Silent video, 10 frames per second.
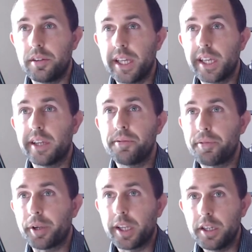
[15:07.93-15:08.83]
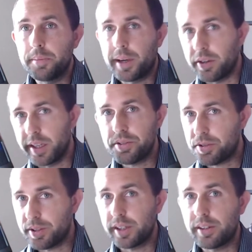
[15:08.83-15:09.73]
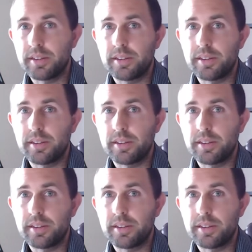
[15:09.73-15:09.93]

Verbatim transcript: they can forget about yesterday,